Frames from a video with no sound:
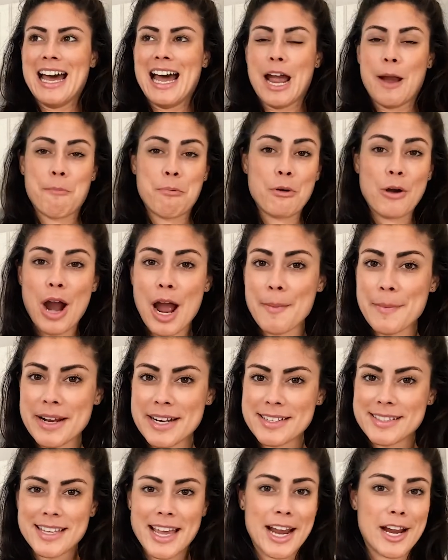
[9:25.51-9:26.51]
I
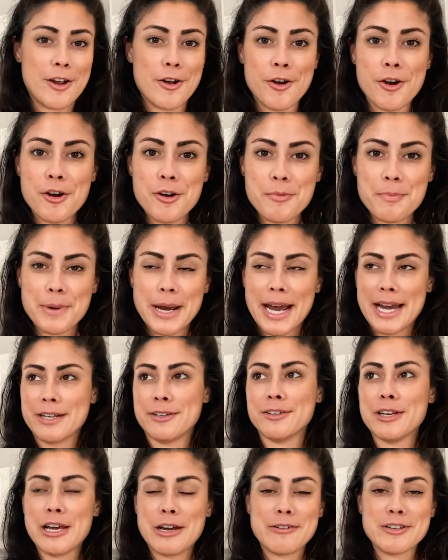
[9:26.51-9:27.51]
promise, I hope, I
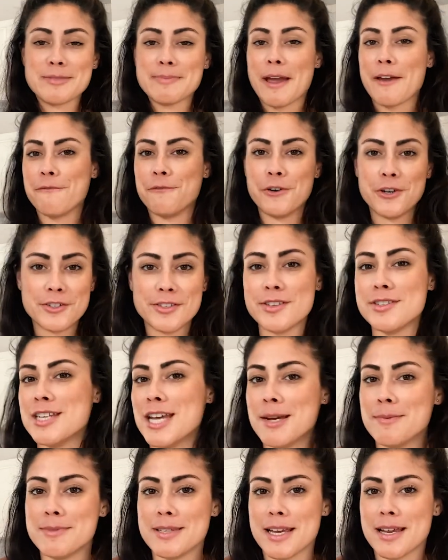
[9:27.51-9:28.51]
don't know, it was my first
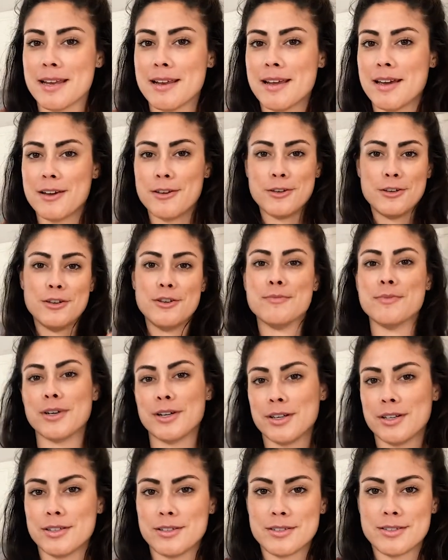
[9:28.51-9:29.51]
attempt at a
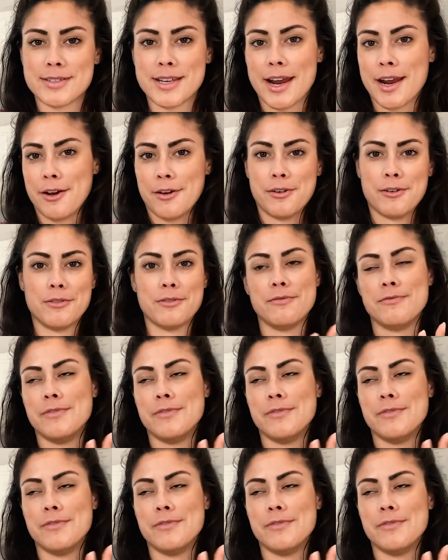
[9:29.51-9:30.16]
humor style